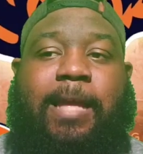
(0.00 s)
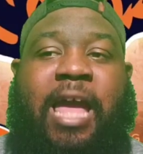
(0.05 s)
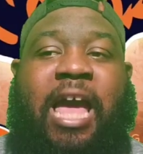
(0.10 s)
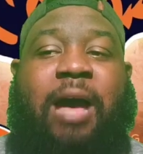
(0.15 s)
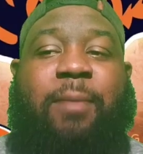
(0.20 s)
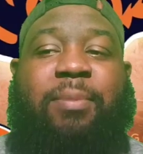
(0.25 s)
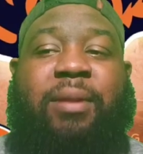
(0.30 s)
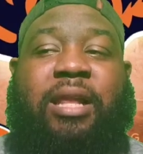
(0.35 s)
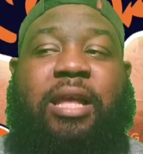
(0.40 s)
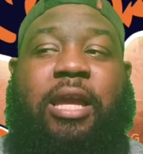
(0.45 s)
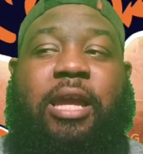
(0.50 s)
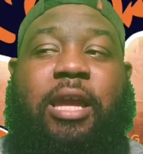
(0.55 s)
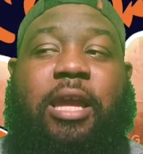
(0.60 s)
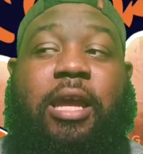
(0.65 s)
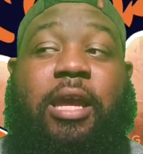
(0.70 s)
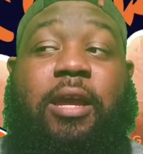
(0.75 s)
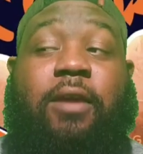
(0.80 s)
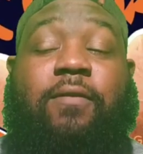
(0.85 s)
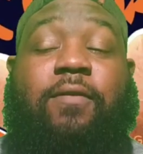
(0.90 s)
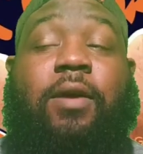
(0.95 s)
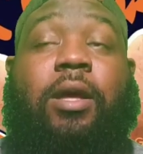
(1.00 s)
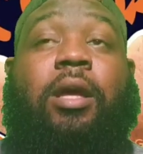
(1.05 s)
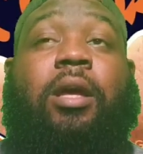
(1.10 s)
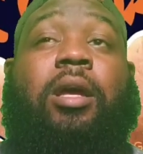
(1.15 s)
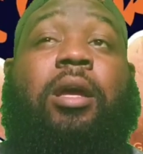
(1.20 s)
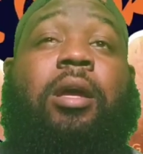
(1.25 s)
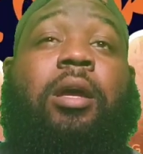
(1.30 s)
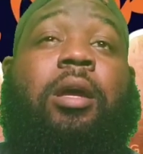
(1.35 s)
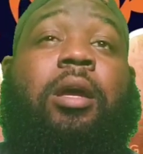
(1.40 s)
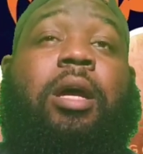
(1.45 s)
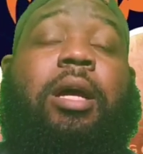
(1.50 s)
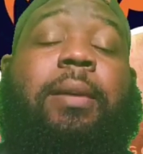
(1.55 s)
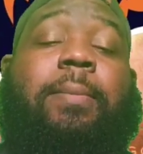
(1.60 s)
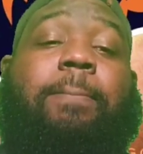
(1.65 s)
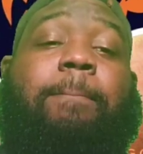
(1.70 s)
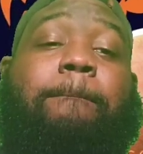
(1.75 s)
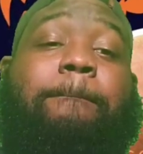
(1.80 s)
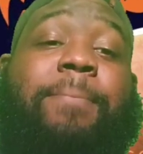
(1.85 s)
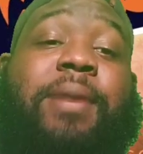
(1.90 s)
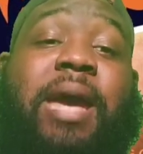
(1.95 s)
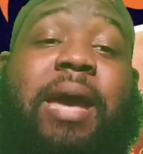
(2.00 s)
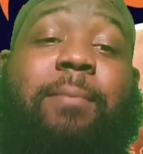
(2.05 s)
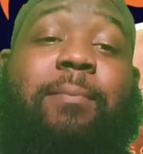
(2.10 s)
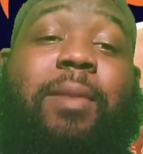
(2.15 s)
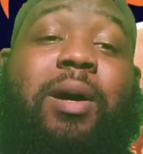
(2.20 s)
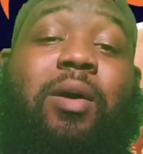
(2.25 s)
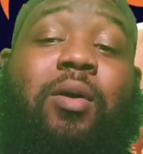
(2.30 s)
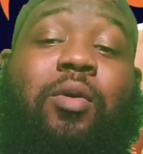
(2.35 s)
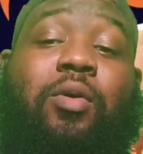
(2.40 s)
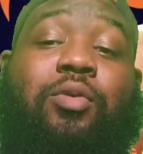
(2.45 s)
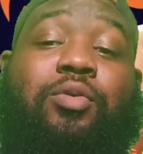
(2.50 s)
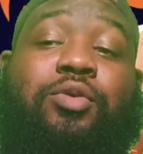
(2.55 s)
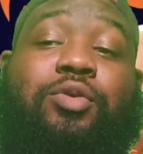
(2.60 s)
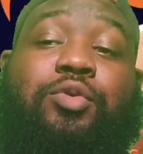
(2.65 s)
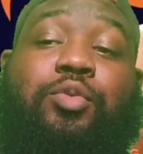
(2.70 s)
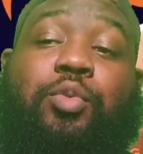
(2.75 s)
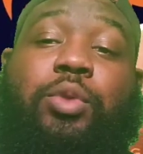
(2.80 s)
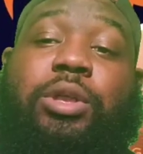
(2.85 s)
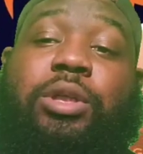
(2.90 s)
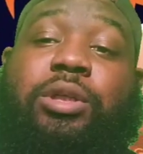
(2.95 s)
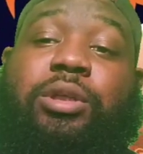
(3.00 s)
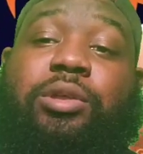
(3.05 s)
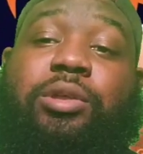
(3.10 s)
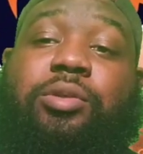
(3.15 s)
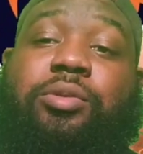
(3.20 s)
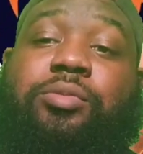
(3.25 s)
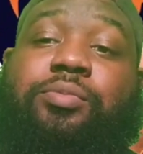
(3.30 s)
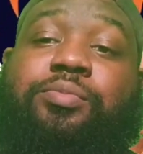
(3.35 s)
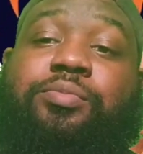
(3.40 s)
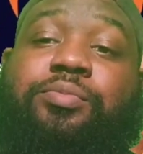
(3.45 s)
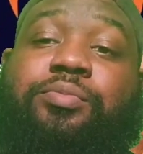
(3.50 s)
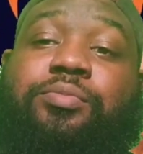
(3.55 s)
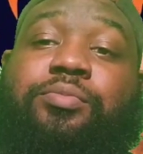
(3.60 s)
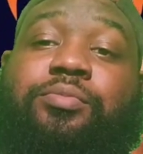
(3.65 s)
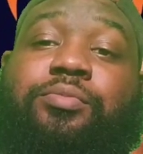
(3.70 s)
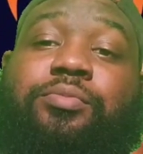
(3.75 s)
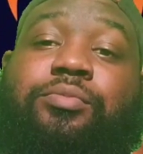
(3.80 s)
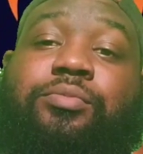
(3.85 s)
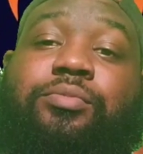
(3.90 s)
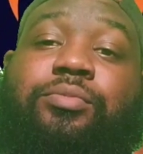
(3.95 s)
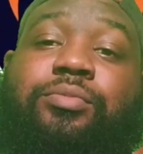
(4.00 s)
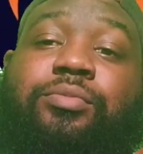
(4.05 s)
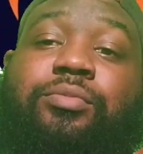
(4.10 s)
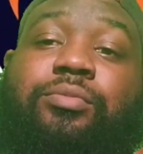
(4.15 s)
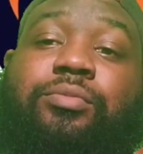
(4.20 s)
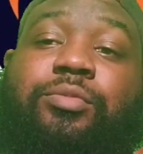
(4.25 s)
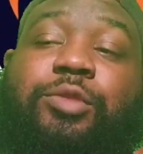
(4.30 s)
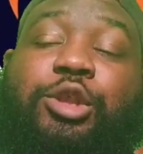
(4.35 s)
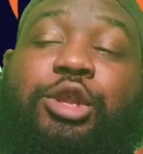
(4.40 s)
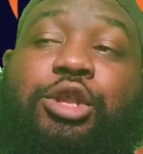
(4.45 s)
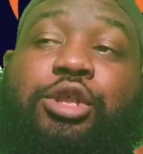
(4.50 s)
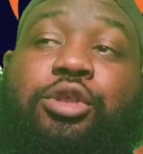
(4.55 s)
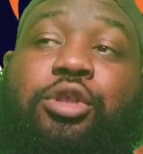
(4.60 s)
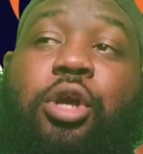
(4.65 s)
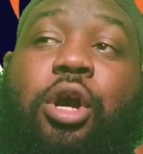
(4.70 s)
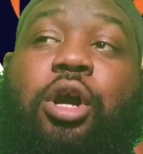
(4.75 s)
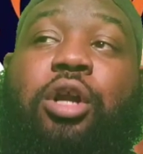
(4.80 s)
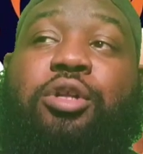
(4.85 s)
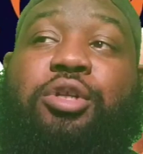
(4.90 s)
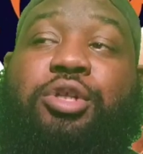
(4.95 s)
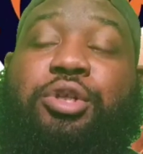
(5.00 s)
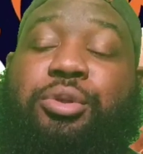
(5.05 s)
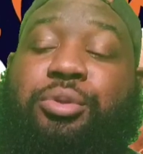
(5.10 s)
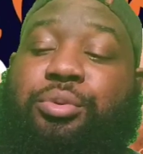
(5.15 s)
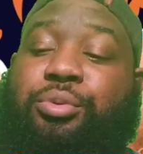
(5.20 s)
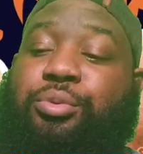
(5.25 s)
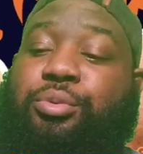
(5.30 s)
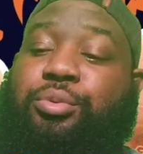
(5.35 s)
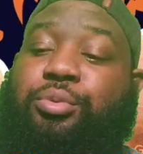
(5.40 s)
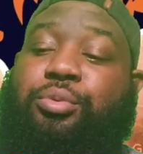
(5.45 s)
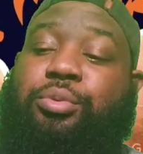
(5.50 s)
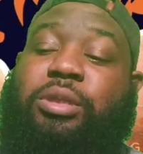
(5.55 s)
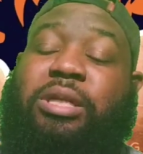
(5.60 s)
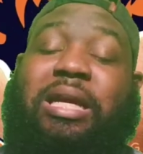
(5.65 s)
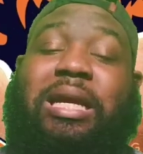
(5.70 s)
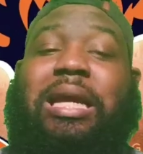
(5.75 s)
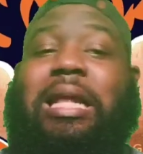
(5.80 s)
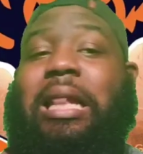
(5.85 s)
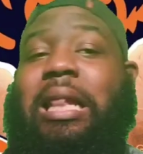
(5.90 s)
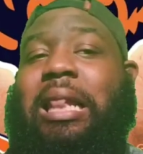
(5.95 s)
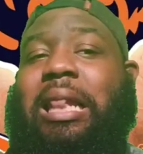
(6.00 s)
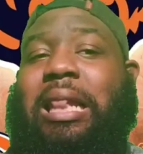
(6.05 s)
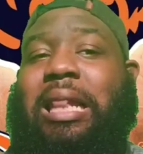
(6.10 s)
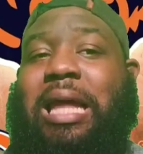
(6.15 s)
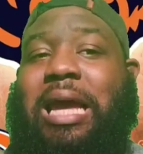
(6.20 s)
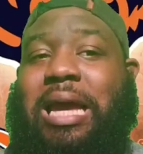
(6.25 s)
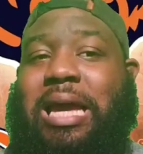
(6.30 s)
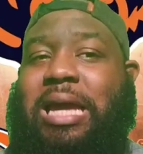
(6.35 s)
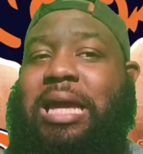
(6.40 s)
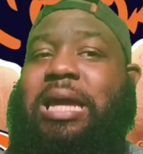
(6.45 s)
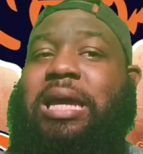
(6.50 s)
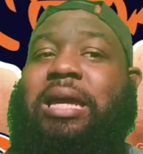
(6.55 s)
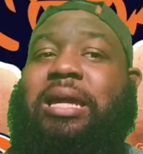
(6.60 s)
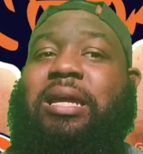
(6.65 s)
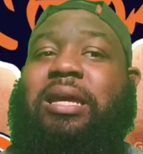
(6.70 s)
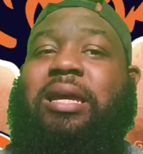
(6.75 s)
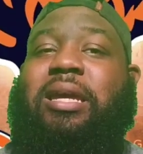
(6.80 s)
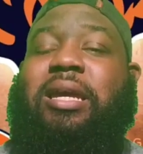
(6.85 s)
I believe Pat Mahomes will start to decline.